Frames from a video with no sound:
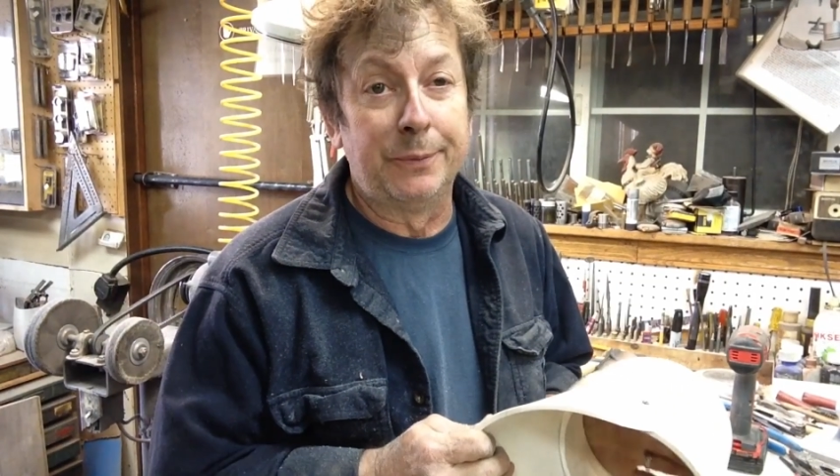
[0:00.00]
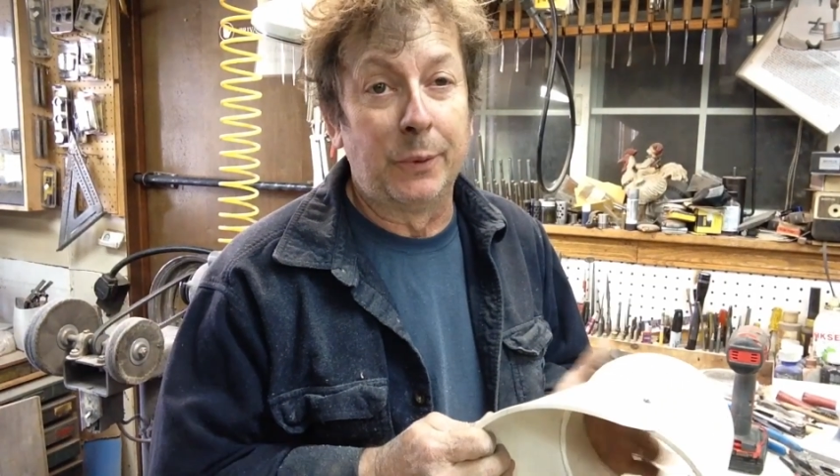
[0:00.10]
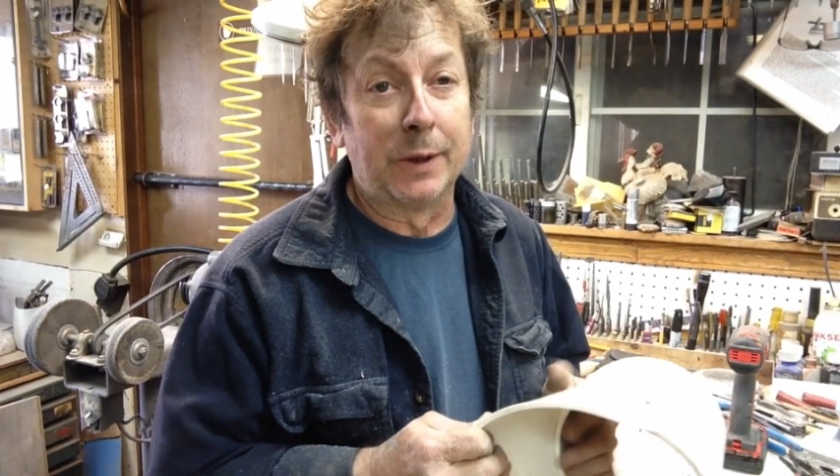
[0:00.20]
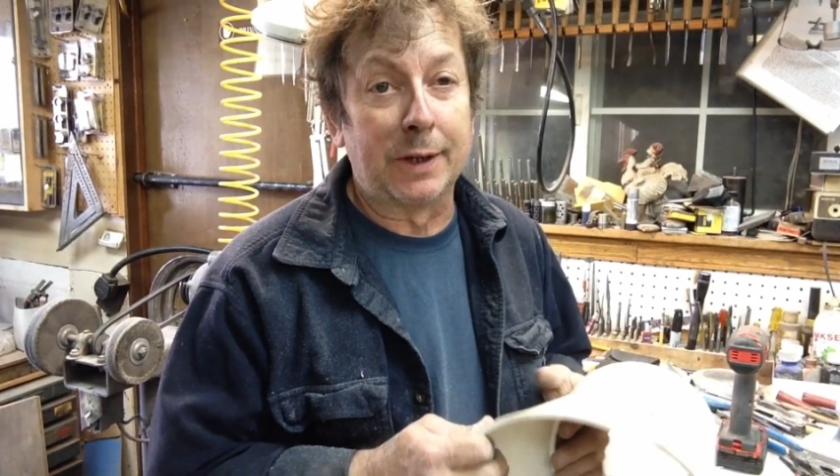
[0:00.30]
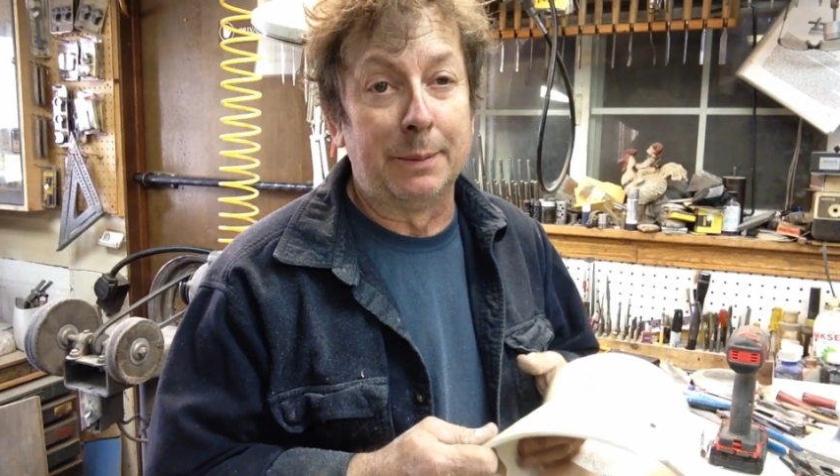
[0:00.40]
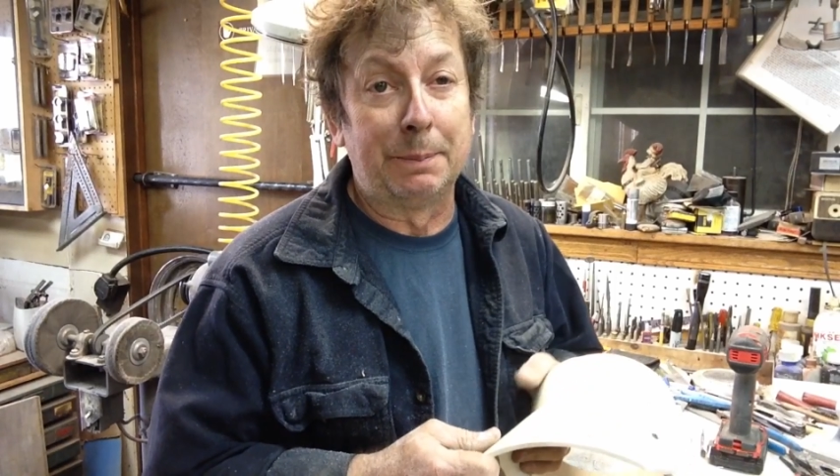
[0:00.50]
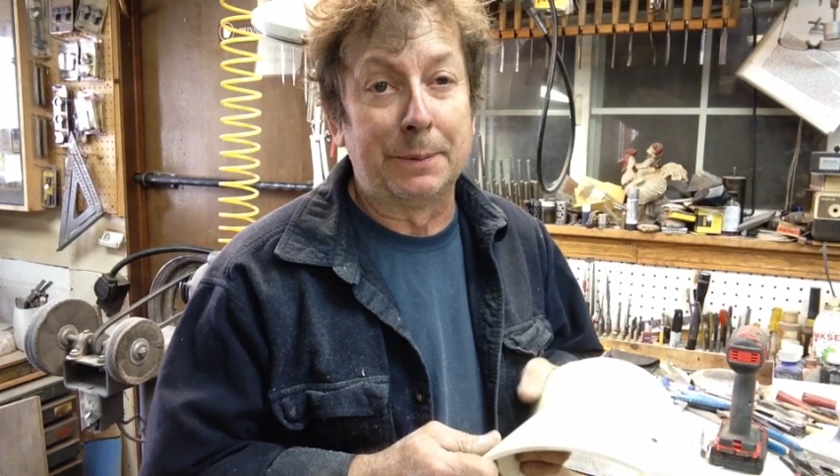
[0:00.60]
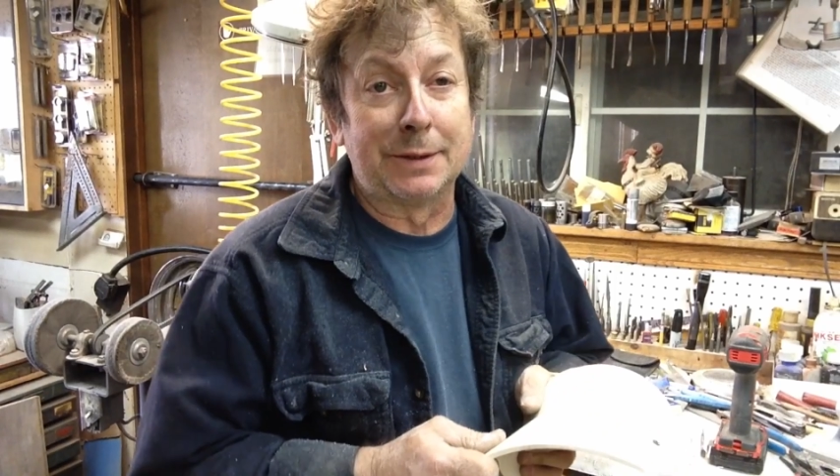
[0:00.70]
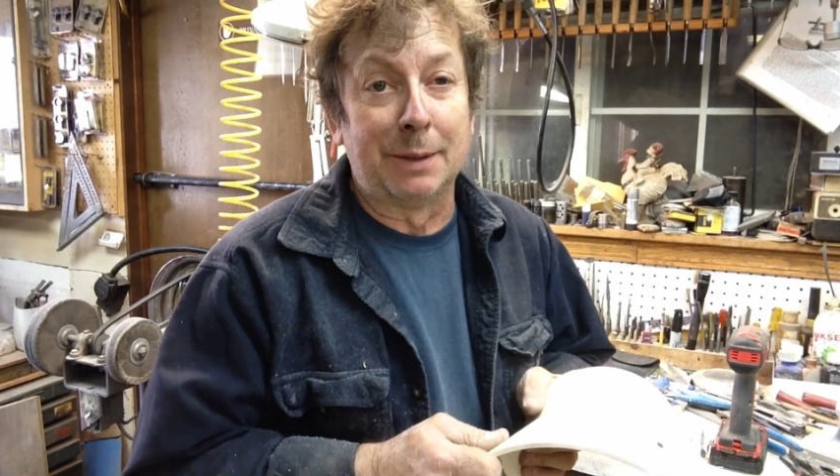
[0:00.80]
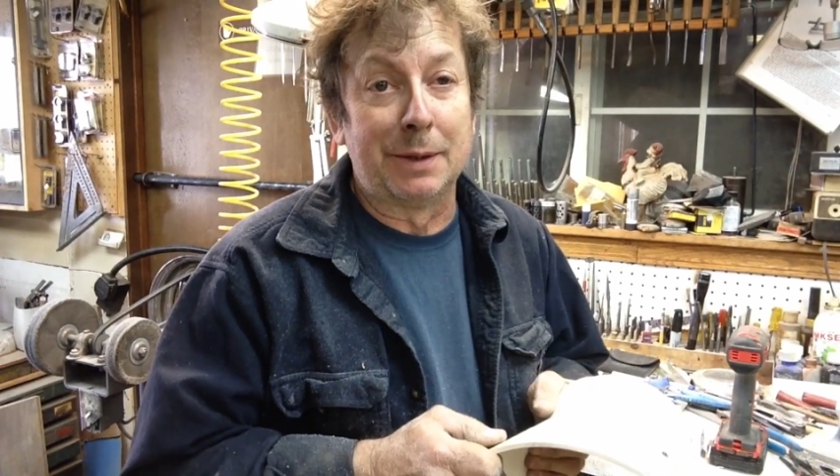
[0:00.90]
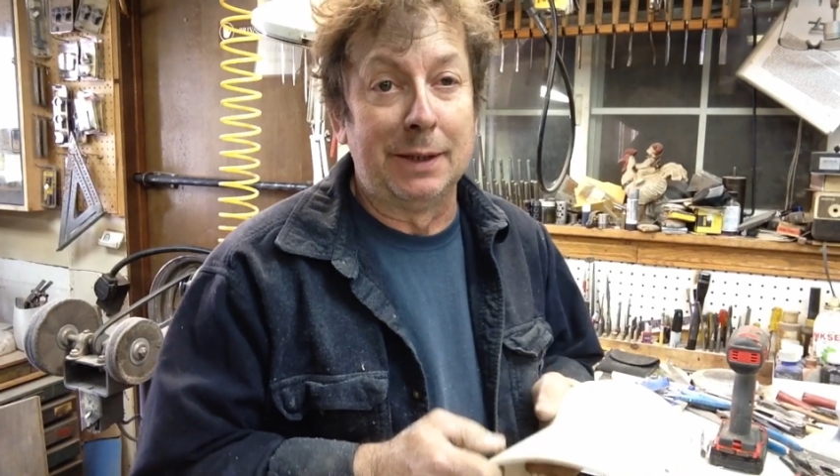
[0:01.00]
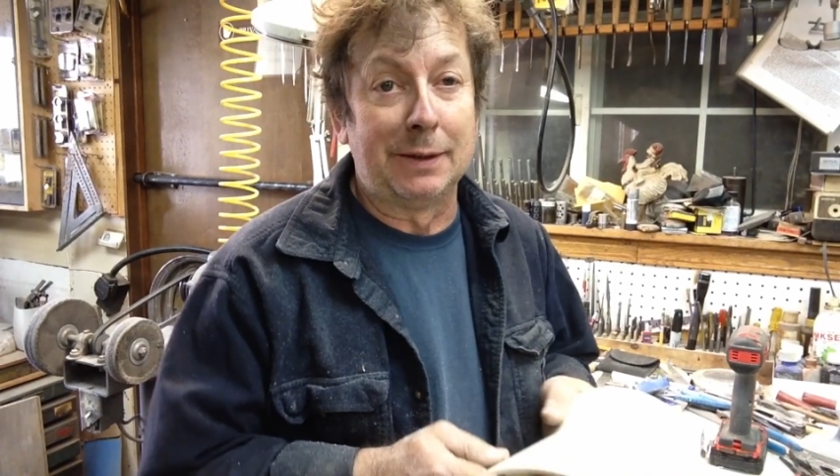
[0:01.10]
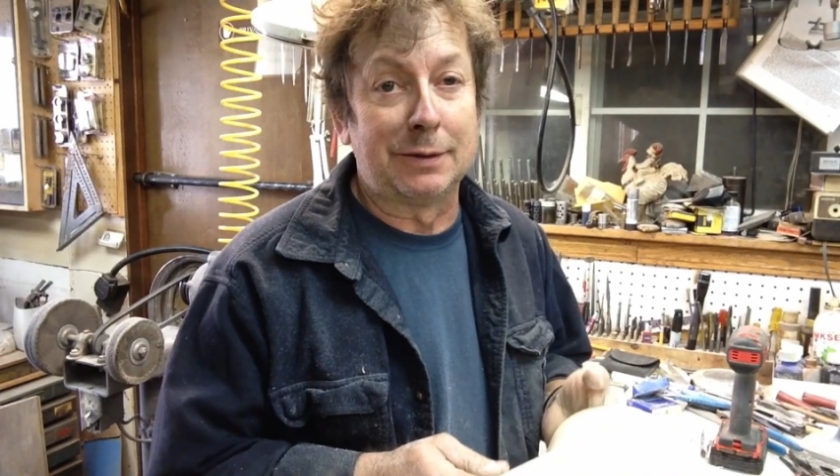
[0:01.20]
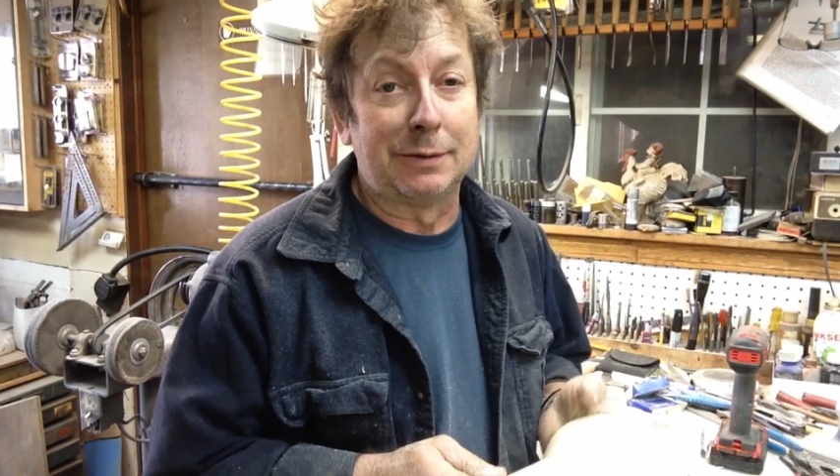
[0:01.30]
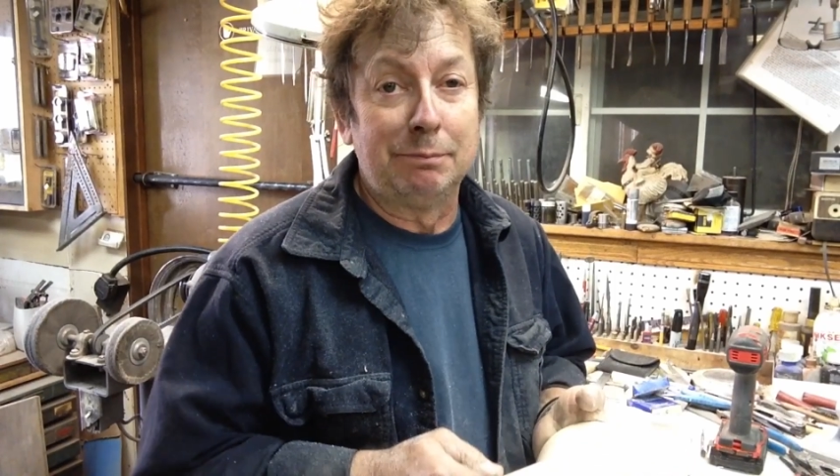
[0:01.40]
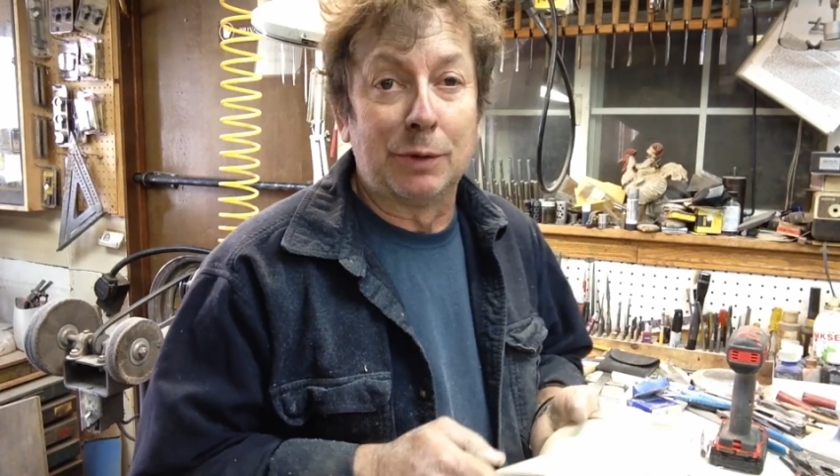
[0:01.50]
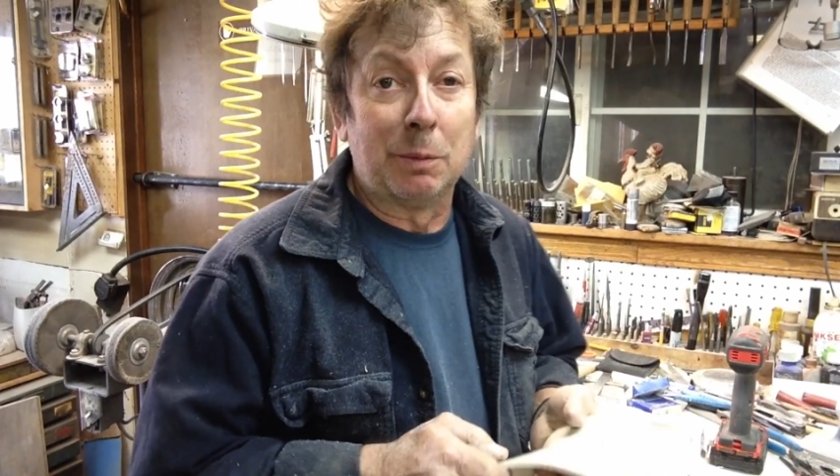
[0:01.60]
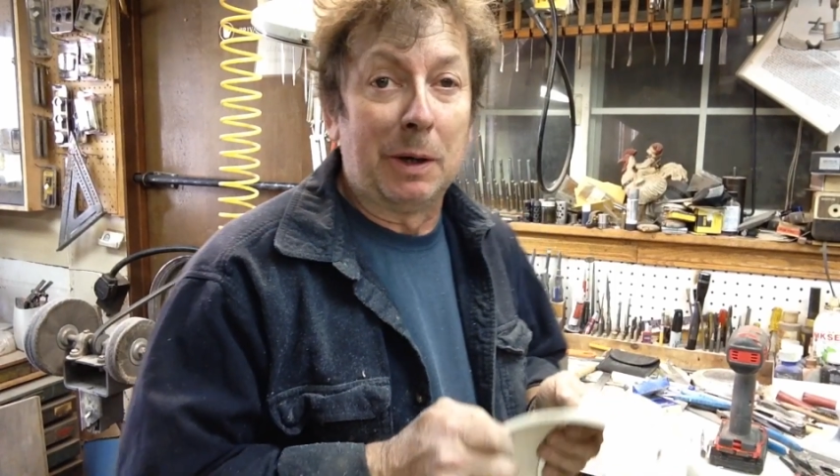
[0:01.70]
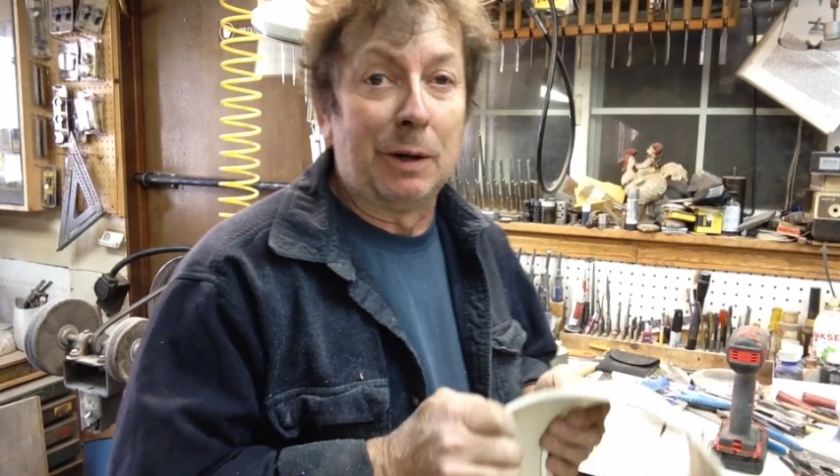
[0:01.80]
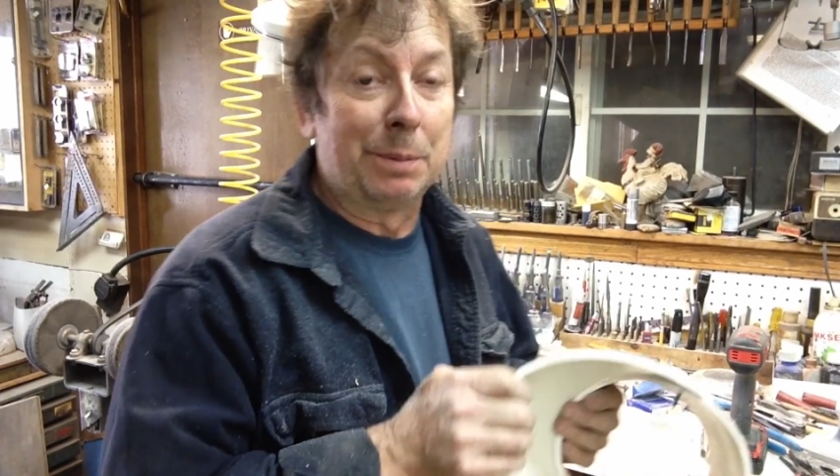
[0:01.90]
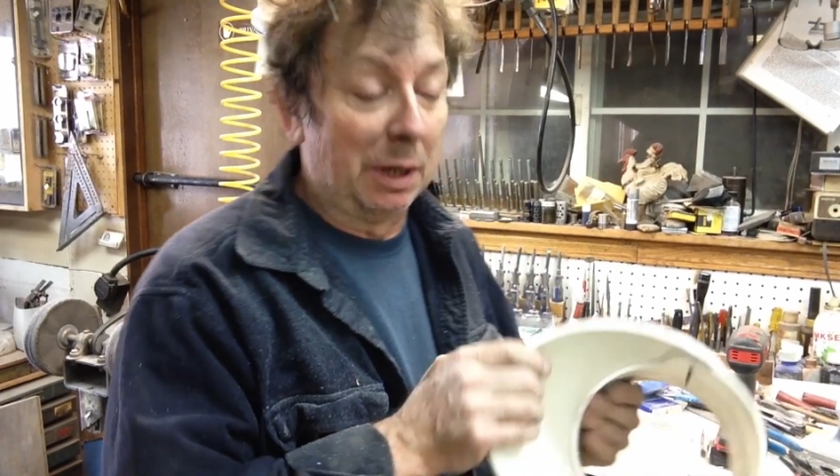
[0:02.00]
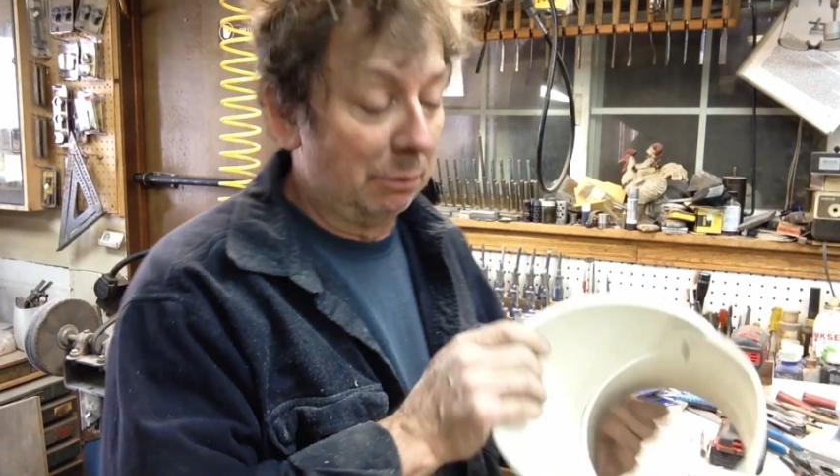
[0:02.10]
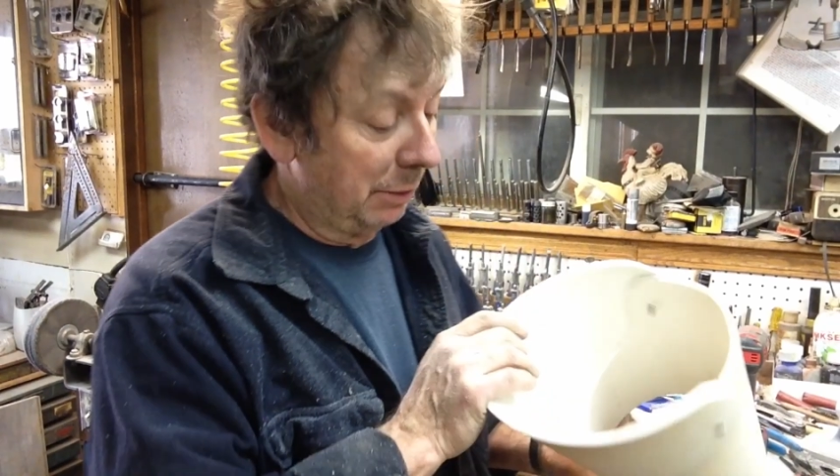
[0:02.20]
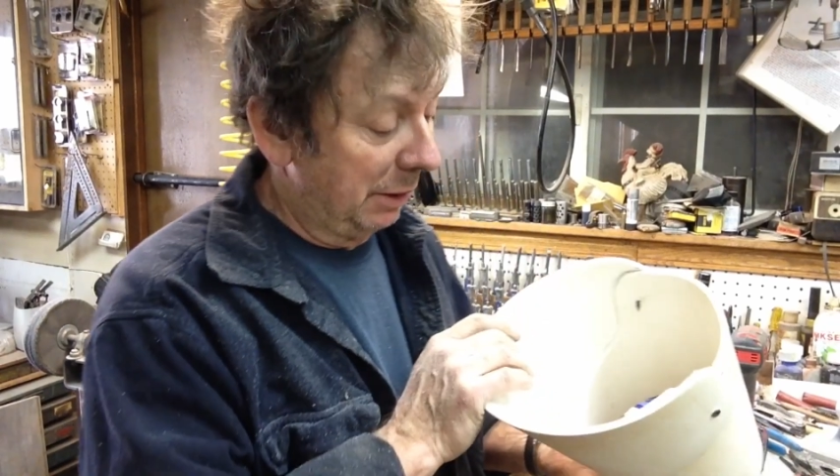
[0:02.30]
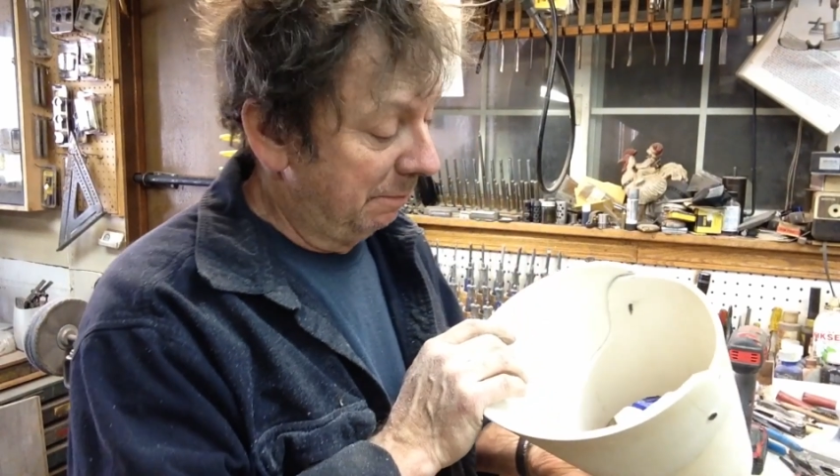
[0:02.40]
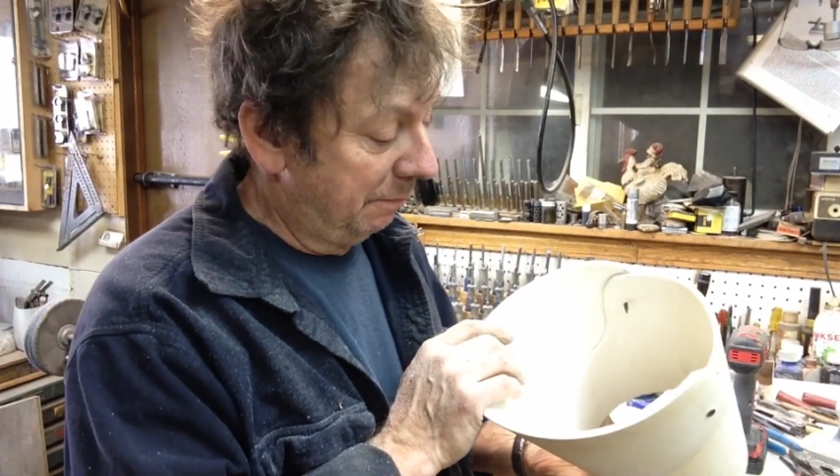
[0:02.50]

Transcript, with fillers: We'll come up with something else tomorrow, probably.